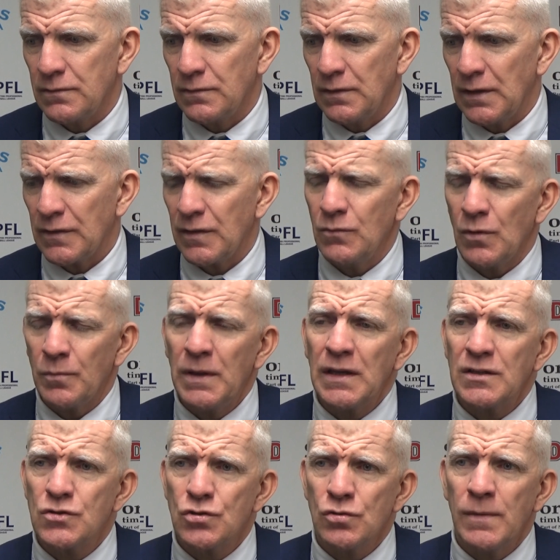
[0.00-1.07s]
I think we're
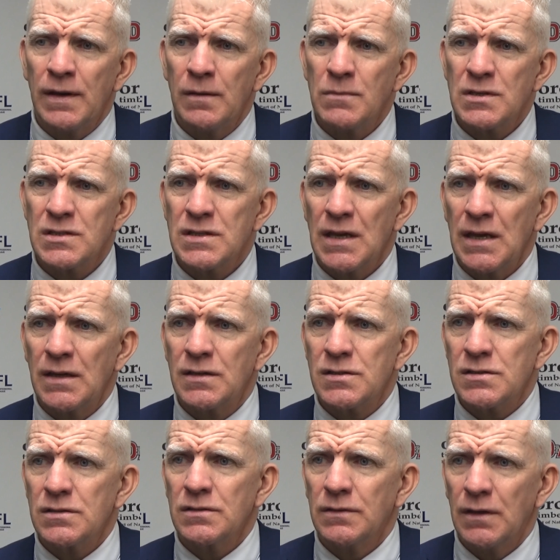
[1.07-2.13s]
making too many
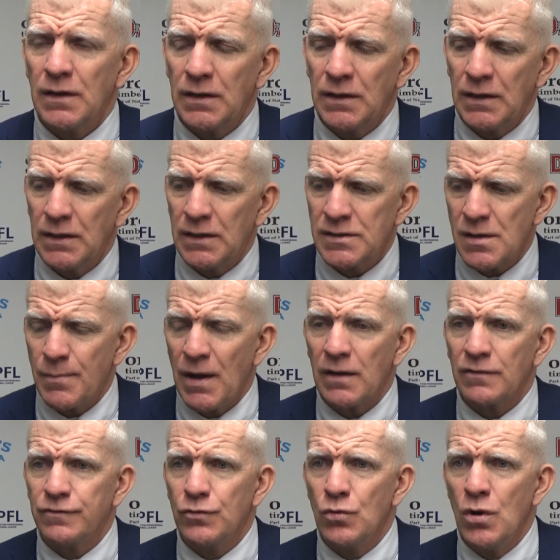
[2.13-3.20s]
mistakes as a
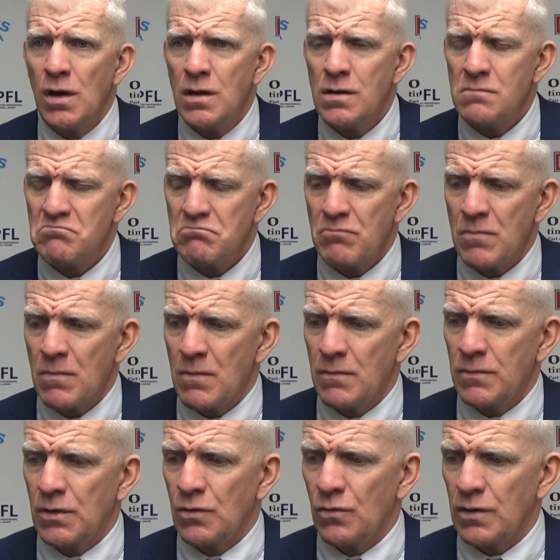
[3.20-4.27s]
back four.
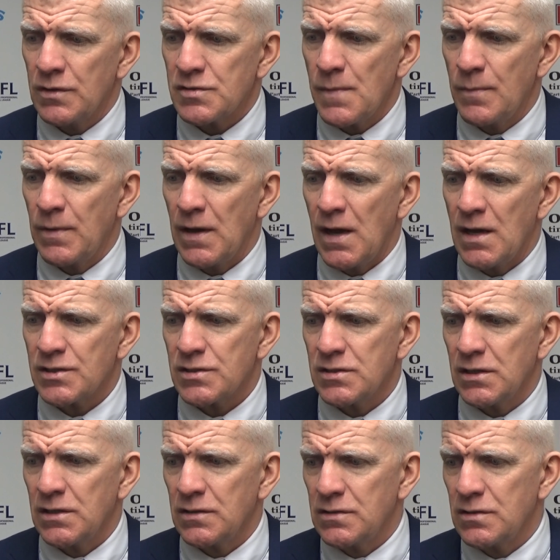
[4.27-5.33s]
And it's maybe harsh
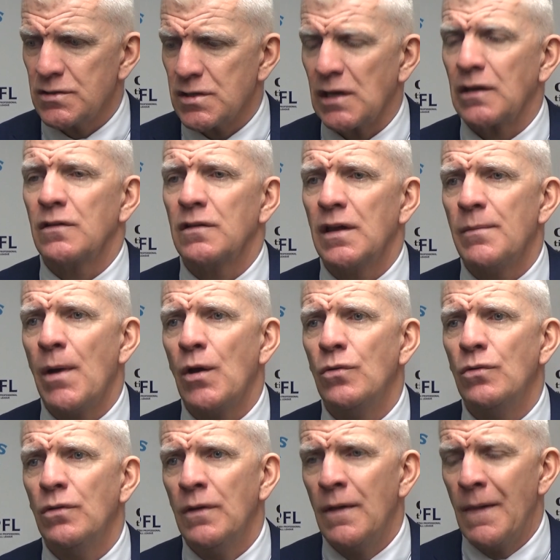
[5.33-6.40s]
to single them
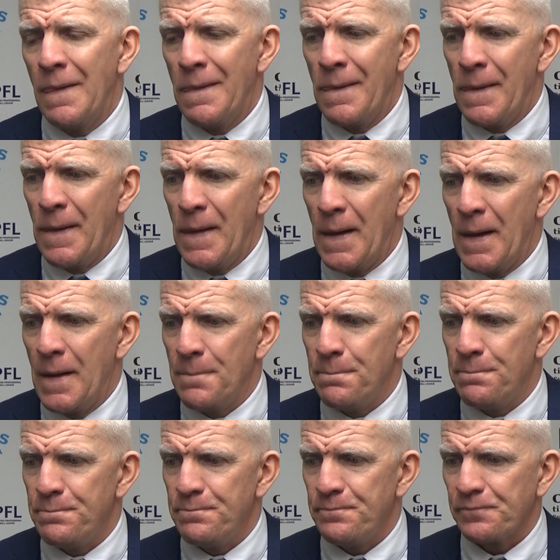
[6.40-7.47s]
out.
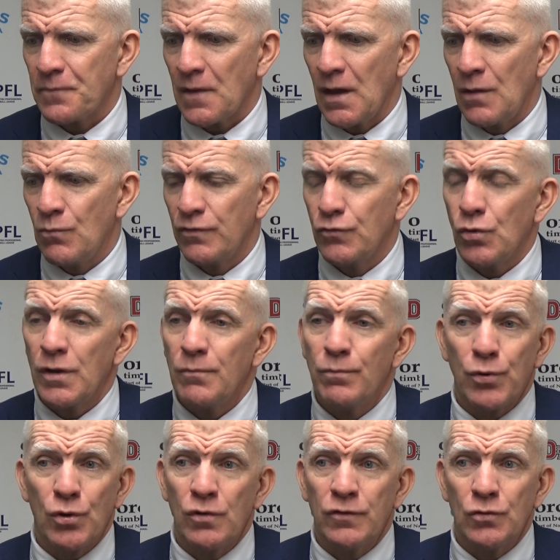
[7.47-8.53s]
And we've got to
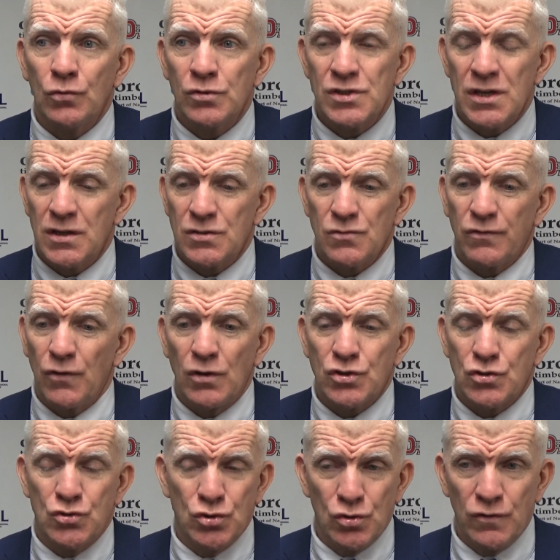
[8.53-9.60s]
improve in those areas. We've
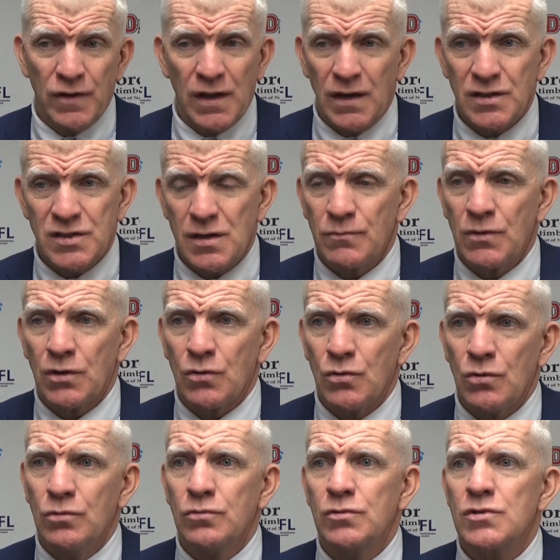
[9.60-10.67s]
lost 2 very similar
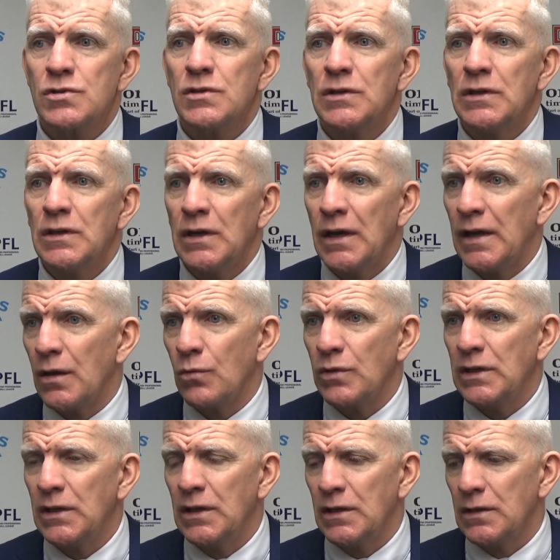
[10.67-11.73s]
goals in a
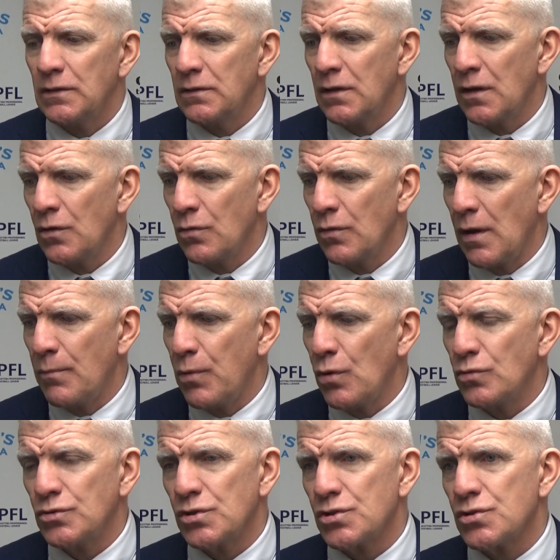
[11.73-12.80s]
week. With a
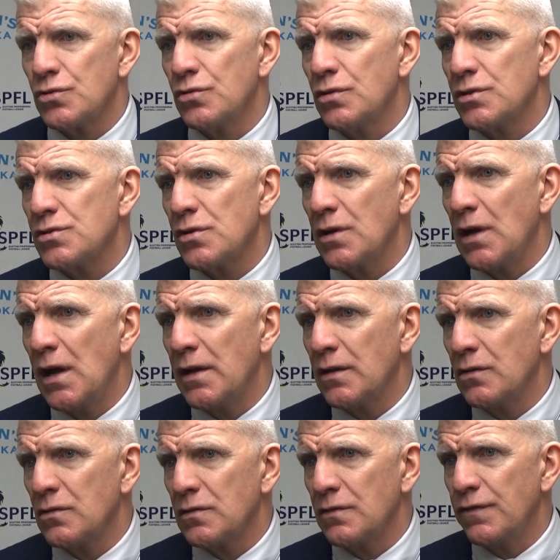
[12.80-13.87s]
ball just through the sort of heart of
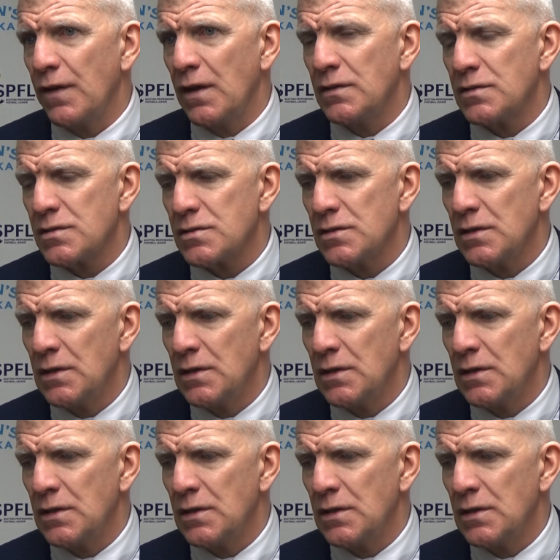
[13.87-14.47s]
your defence.